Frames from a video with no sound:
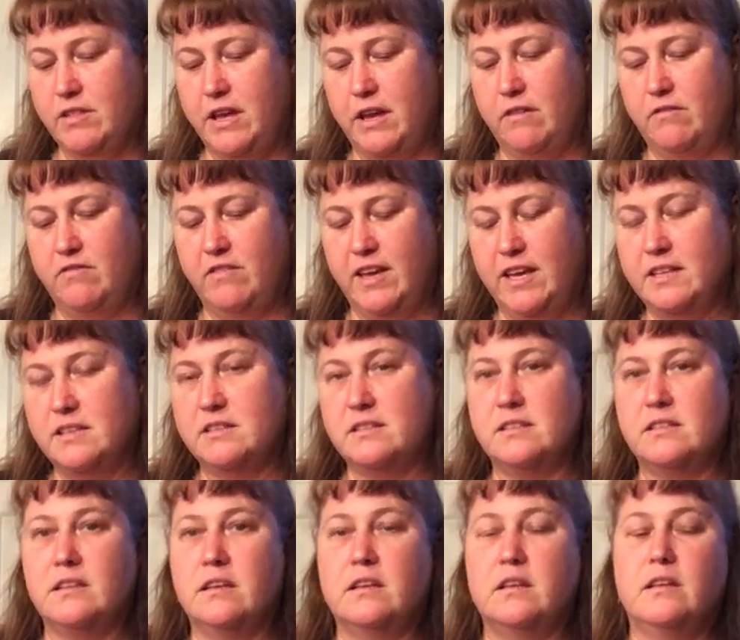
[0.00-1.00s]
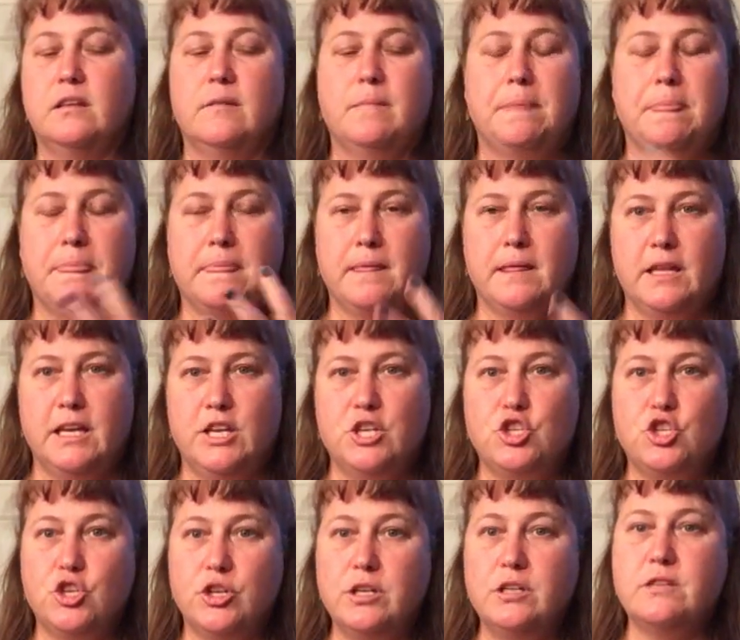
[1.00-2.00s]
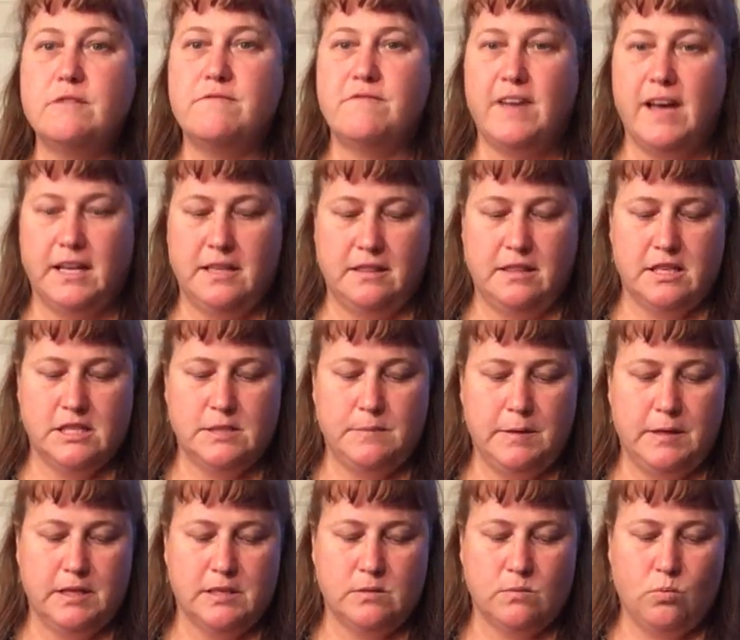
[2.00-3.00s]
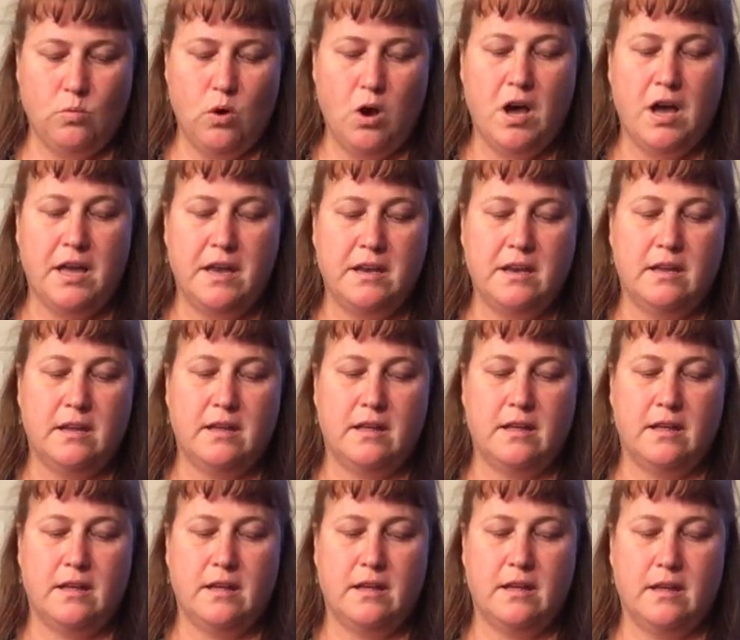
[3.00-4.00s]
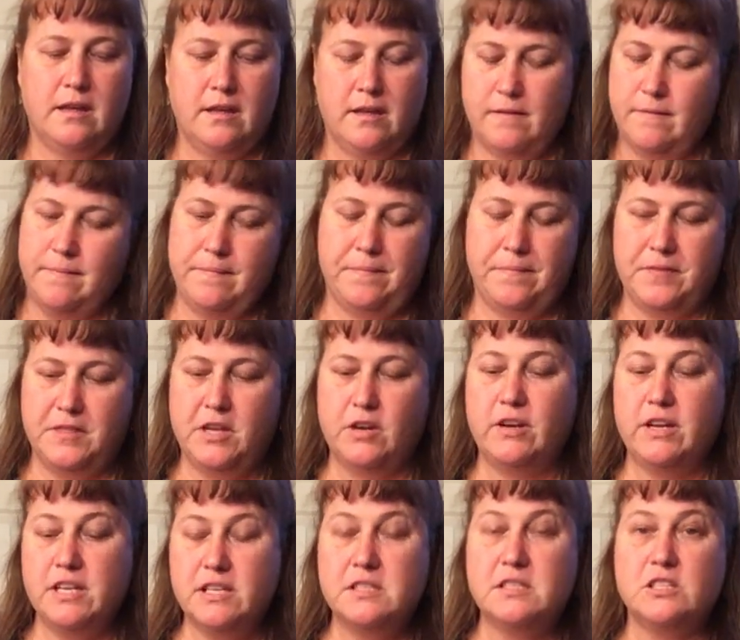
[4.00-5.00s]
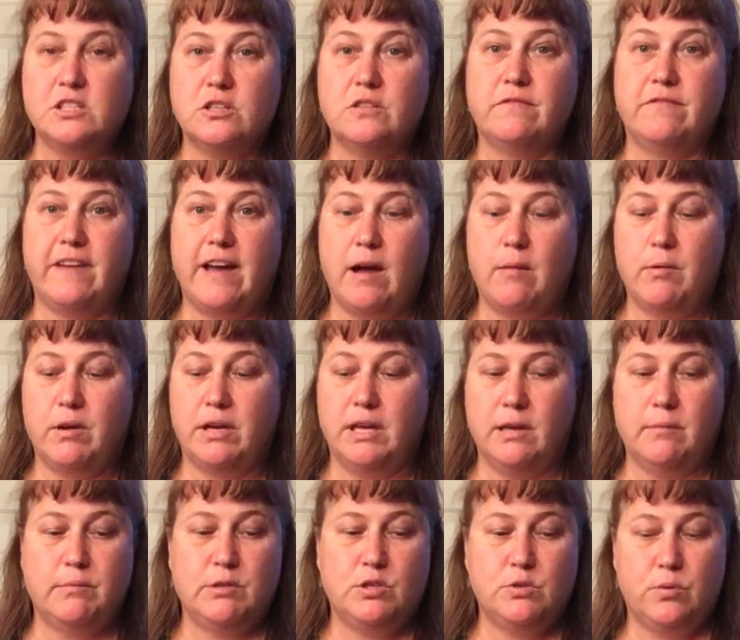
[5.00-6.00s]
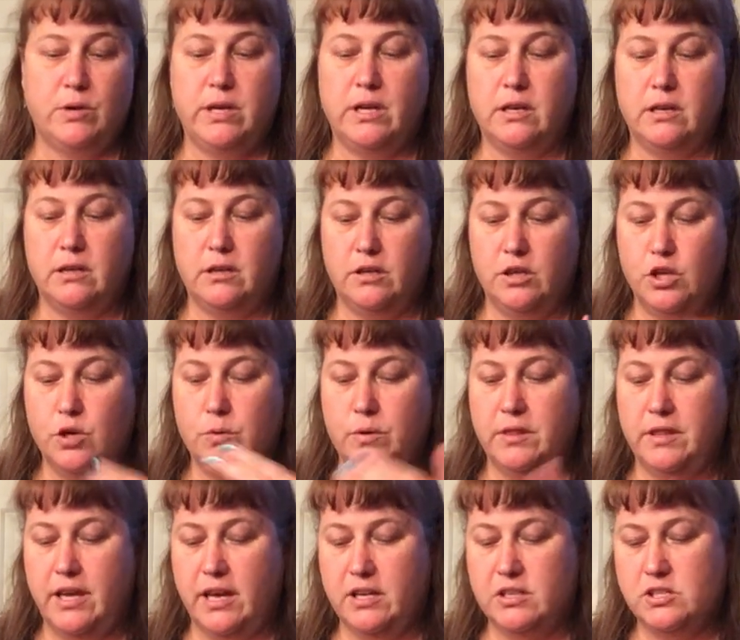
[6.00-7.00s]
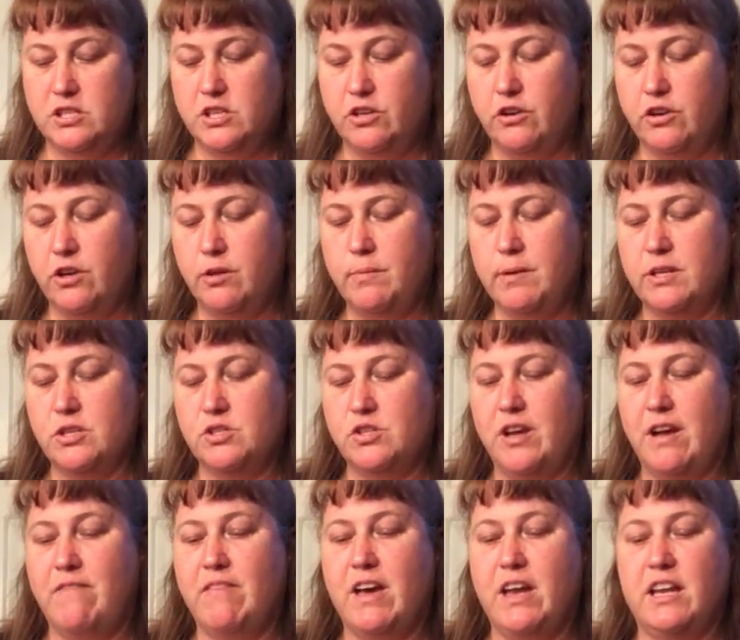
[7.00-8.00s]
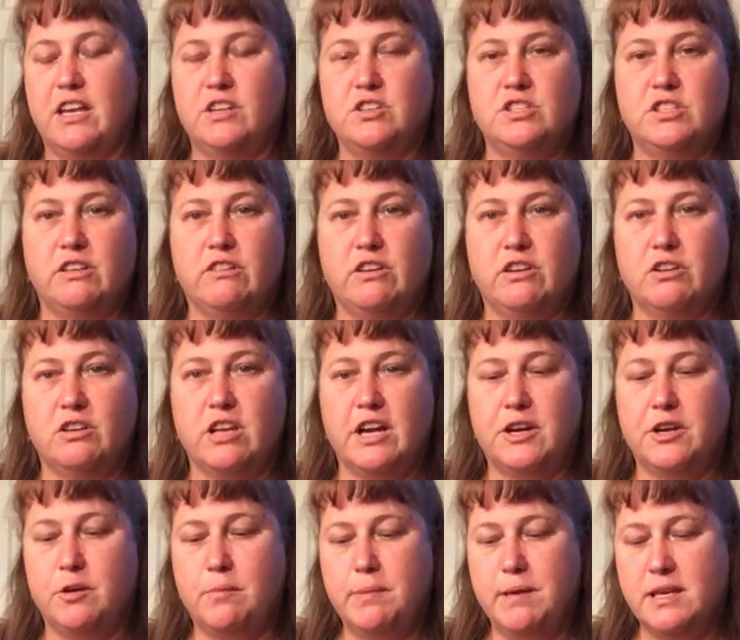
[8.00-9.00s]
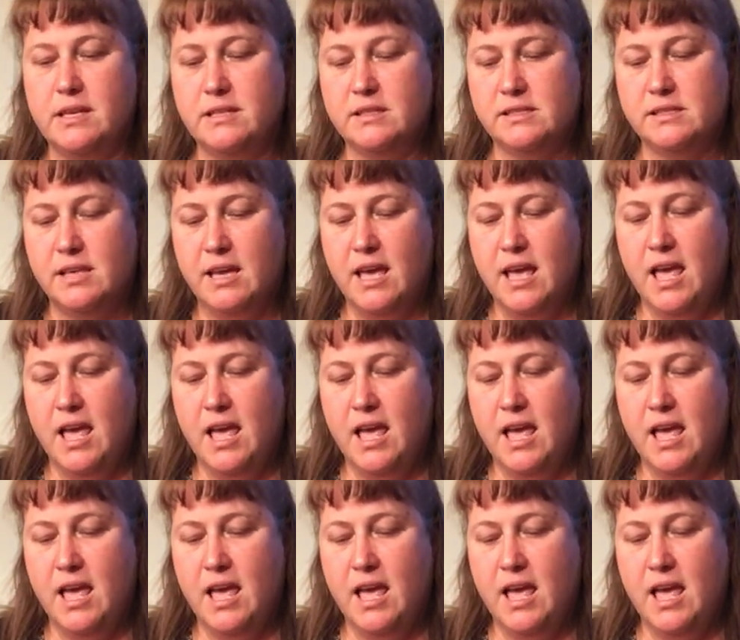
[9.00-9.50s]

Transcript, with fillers: like vents, it shouldn't affect this because one, there is still fabric in between you and the exterior because you have that interior liner piece.